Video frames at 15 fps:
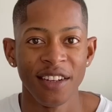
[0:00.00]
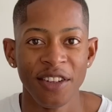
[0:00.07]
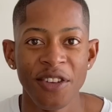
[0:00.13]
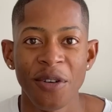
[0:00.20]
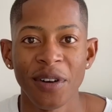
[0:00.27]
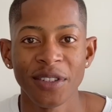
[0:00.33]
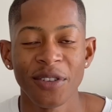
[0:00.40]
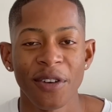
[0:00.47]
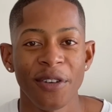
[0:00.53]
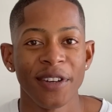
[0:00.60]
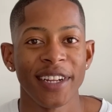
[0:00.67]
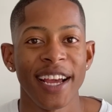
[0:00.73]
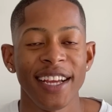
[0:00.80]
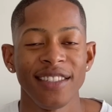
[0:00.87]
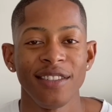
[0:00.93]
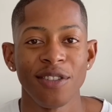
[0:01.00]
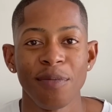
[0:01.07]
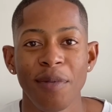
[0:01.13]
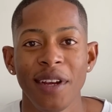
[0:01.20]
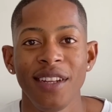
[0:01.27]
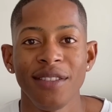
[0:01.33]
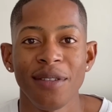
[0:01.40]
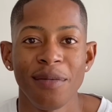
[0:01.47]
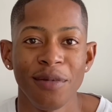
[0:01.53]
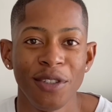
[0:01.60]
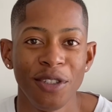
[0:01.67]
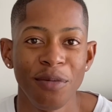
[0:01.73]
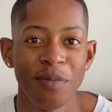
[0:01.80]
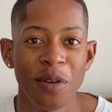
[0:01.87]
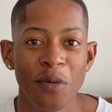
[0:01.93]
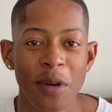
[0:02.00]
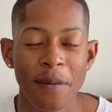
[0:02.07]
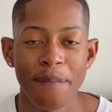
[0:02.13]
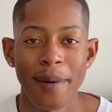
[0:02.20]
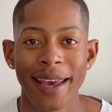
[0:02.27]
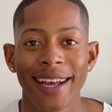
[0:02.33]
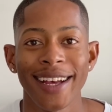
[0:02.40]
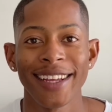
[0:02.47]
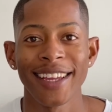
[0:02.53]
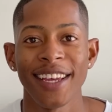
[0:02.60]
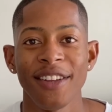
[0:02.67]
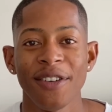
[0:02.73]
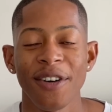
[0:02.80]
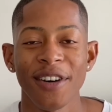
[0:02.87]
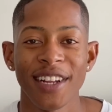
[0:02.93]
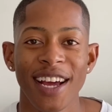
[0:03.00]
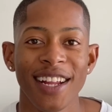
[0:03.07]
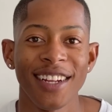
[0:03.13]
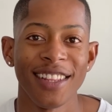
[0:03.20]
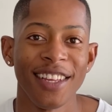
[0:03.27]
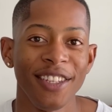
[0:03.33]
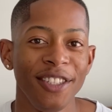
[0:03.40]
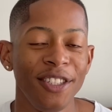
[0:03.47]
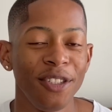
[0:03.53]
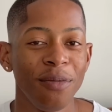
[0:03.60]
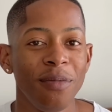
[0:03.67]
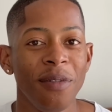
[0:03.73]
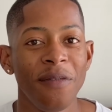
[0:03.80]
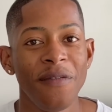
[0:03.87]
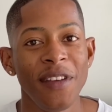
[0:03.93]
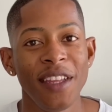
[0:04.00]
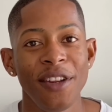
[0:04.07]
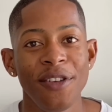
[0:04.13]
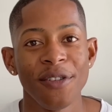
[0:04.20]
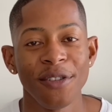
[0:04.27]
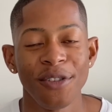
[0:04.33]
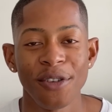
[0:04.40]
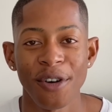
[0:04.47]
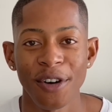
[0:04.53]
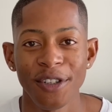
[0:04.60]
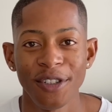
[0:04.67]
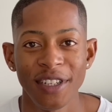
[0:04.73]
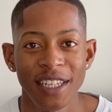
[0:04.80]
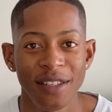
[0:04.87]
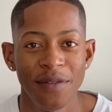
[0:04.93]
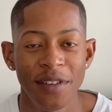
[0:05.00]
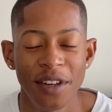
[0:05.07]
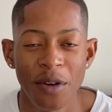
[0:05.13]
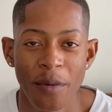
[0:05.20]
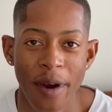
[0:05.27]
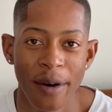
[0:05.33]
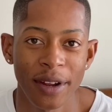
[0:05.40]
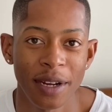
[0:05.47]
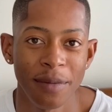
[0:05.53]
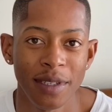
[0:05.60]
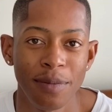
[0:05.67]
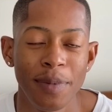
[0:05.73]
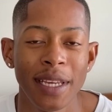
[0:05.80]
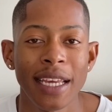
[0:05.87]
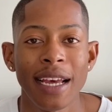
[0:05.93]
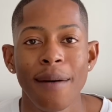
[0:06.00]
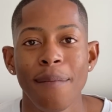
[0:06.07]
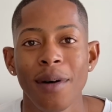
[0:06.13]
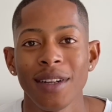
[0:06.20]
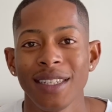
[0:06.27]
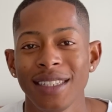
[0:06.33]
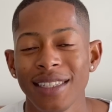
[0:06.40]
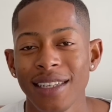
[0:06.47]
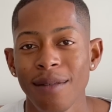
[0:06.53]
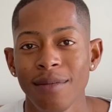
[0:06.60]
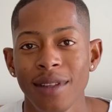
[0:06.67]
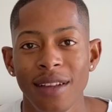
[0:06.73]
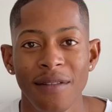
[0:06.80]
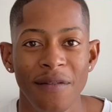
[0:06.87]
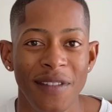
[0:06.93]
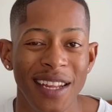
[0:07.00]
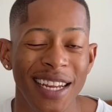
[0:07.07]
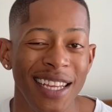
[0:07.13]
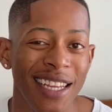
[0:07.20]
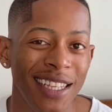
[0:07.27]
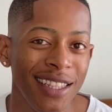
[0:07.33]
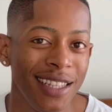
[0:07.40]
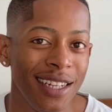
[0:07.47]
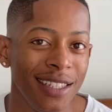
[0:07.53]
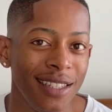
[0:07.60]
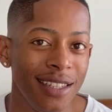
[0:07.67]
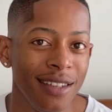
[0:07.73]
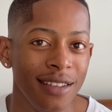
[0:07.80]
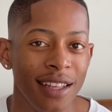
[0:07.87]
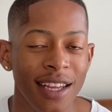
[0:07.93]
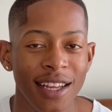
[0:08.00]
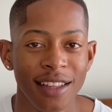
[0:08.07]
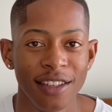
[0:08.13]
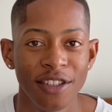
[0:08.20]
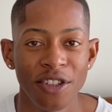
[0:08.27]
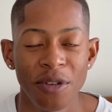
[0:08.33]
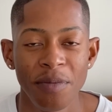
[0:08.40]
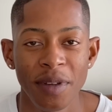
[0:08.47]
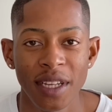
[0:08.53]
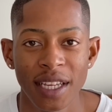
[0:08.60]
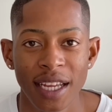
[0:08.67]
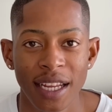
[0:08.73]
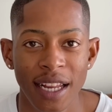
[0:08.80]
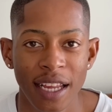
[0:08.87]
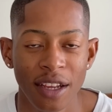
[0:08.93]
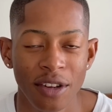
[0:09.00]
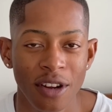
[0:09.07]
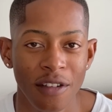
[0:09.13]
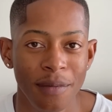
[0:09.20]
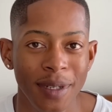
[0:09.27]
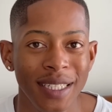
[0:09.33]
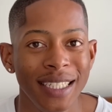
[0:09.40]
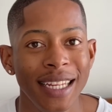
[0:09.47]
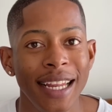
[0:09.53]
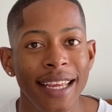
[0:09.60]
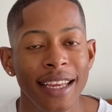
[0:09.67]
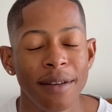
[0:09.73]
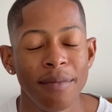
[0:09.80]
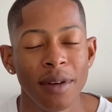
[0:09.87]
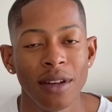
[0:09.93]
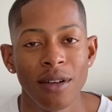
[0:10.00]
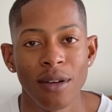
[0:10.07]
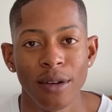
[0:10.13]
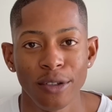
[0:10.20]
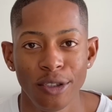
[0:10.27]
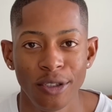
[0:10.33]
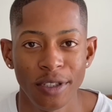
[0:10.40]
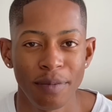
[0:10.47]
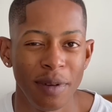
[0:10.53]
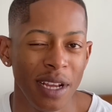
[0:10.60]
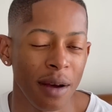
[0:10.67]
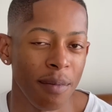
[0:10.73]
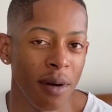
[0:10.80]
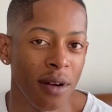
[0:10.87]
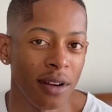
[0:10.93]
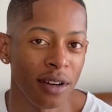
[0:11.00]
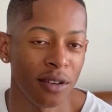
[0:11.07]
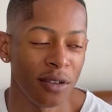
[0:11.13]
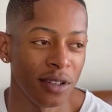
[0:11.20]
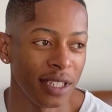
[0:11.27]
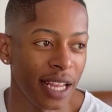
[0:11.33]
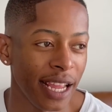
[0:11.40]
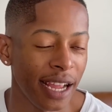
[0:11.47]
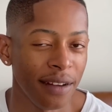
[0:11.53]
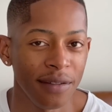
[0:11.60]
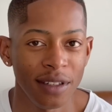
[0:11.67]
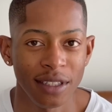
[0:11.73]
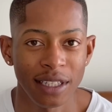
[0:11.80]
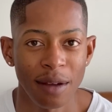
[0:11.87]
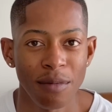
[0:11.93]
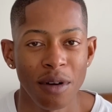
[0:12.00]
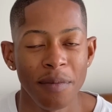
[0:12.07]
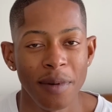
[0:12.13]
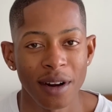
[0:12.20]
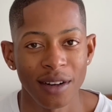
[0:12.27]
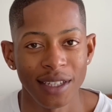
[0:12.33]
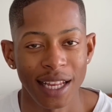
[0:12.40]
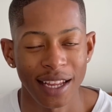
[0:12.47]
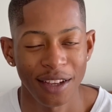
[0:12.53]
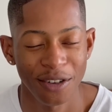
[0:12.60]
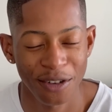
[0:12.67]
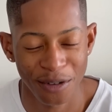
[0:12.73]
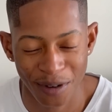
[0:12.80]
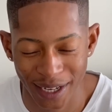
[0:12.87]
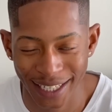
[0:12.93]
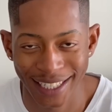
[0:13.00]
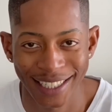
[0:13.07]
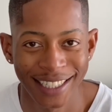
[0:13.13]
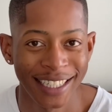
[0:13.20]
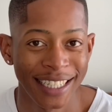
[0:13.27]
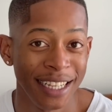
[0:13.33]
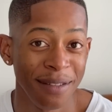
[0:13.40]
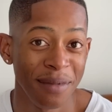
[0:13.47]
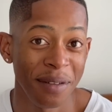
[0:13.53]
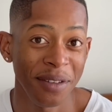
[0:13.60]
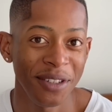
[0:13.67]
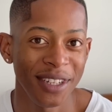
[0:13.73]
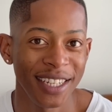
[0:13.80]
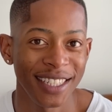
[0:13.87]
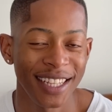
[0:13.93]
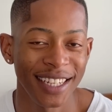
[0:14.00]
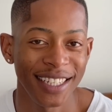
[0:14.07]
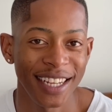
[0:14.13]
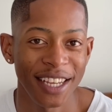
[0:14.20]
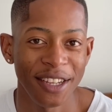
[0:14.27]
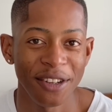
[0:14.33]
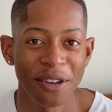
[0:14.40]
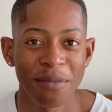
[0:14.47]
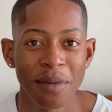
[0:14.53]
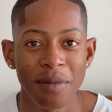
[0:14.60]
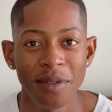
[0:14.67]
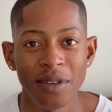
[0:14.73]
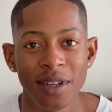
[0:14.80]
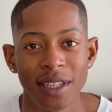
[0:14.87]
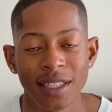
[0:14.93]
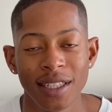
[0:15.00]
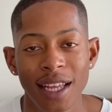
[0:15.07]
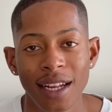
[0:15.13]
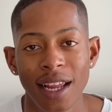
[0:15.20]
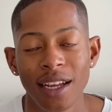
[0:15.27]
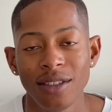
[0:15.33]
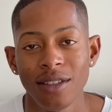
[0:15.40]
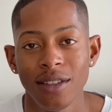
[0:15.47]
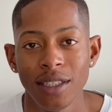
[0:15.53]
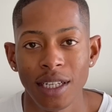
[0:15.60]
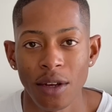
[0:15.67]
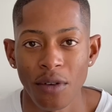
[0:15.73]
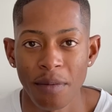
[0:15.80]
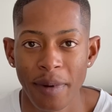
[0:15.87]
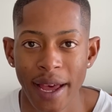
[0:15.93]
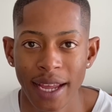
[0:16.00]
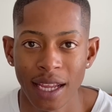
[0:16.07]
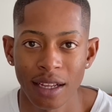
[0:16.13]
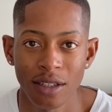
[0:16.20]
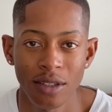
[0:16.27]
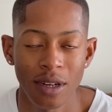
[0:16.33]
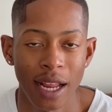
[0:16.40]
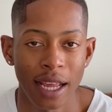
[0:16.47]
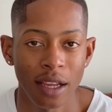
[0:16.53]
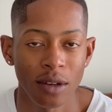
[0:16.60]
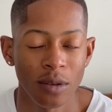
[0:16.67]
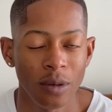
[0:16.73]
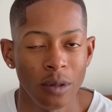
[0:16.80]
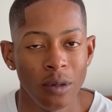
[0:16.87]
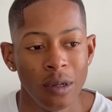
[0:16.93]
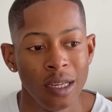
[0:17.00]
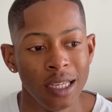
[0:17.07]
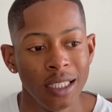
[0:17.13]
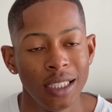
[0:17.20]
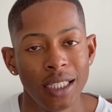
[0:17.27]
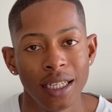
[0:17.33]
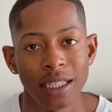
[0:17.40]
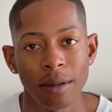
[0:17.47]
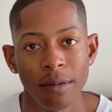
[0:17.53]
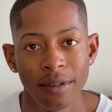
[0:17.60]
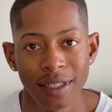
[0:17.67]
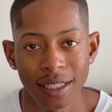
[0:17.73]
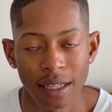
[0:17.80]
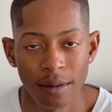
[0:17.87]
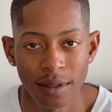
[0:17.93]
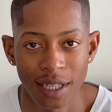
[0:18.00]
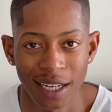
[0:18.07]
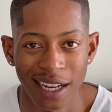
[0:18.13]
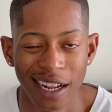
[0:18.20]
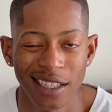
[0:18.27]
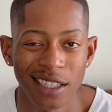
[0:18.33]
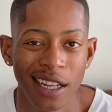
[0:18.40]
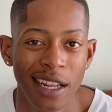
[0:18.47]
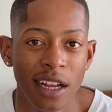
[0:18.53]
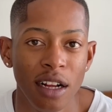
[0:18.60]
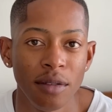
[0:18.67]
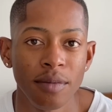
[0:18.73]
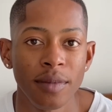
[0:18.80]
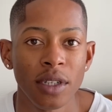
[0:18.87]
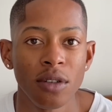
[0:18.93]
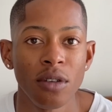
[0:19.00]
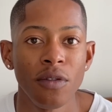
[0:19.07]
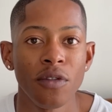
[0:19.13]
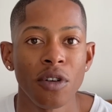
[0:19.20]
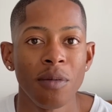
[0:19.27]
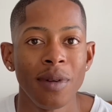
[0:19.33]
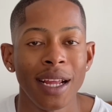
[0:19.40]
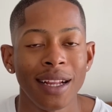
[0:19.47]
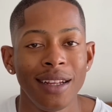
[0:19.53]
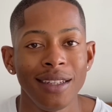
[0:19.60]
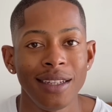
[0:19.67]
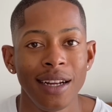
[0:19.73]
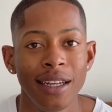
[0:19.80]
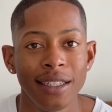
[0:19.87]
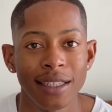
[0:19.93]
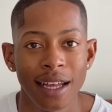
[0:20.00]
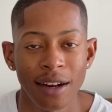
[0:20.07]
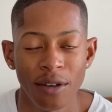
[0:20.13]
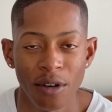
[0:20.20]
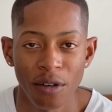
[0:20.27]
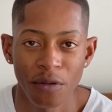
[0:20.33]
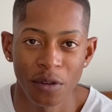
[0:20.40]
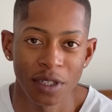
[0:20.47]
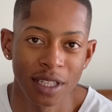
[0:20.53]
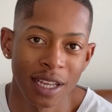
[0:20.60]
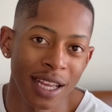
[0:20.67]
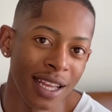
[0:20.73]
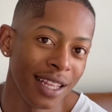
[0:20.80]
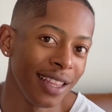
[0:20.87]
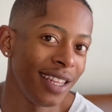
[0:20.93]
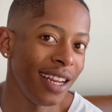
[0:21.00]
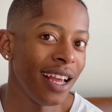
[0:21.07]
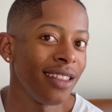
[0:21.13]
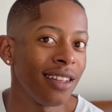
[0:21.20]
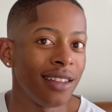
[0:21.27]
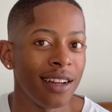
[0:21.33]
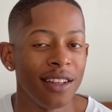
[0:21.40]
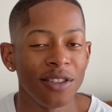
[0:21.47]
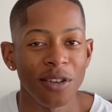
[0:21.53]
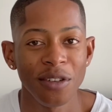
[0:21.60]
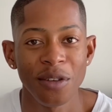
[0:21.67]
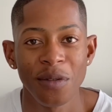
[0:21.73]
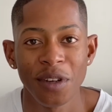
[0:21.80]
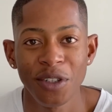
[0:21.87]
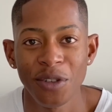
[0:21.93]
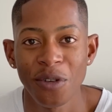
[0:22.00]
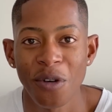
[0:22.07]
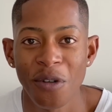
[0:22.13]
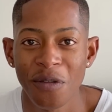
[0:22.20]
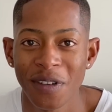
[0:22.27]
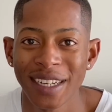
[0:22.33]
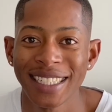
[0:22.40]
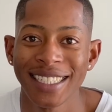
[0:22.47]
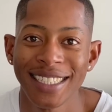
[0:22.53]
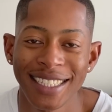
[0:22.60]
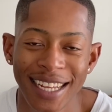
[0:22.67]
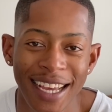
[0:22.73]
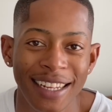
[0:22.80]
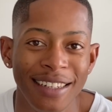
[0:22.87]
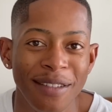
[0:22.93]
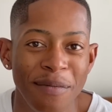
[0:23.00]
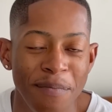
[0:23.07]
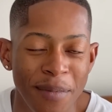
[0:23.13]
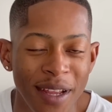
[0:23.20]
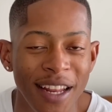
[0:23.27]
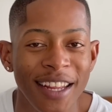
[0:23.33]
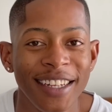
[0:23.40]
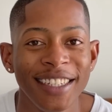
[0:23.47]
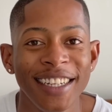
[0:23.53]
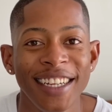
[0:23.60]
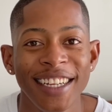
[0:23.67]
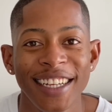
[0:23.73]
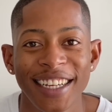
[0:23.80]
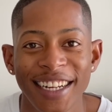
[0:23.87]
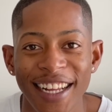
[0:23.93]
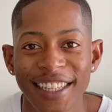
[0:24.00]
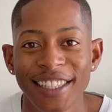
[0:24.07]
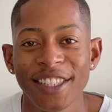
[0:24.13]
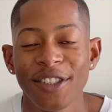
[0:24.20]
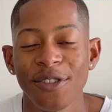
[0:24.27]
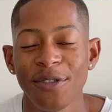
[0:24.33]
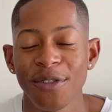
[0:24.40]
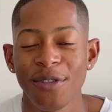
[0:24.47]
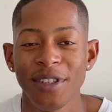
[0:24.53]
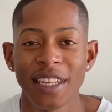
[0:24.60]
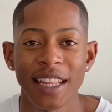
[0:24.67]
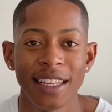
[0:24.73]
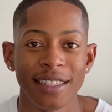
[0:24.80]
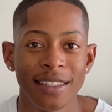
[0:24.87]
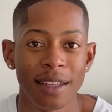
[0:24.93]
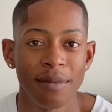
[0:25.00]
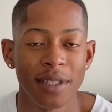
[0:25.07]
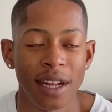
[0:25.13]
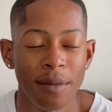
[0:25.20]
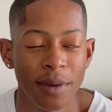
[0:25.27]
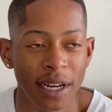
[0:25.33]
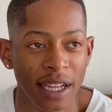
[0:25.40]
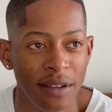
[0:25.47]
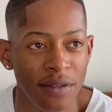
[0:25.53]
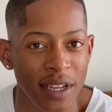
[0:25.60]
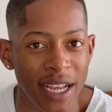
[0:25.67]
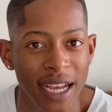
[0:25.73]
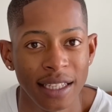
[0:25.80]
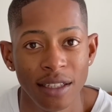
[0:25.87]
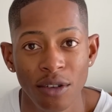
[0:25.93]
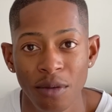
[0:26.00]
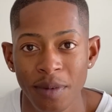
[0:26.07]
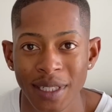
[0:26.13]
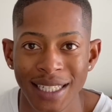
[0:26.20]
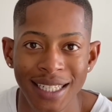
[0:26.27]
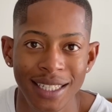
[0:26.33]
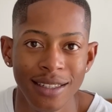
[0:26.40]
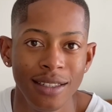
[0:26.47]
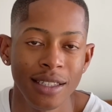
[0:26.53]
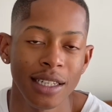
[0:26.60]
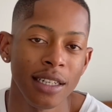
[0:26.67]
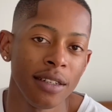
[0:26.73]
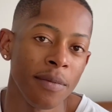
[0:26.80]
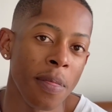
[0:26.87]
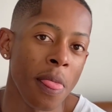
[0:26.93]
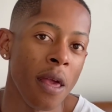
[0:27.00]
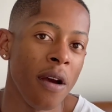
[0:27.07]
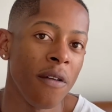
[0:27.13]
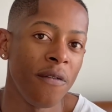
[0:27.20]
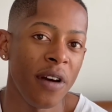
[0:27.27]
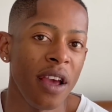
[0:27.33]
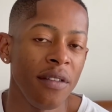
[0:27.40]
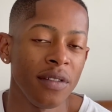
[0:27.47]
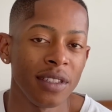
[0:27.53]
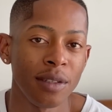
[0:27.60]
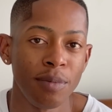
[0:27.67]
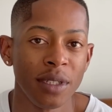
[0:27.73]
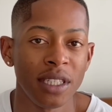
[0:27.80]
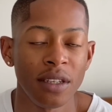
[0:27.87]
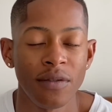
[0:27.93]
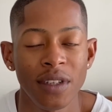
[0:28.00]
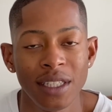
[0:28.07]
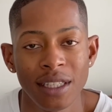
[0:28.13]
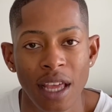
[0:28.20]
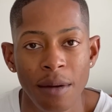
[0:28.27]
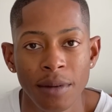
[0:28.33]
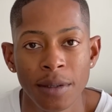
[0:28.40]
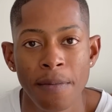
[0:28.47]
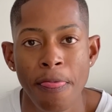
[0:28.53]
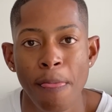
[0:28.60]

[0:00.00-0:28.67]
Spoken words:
Yo, what's going on, guys? It's a boy Lesiba Mothupi. We're back again on another YouTube video. So on today's video, we are going to be speaking about something very interesting. This topic here, I've been delaying a bit long to speak about it because I felt somehow, but I was like, you know what, maybe today is the day, maybe today is that actual day whereby I get to share some of the steps that actually helped me go from literally starting off with 300 rands all the way to over 10 million rands. So those are the steps that I'm going to give you guys. It'll be detailed in 5 specific steps.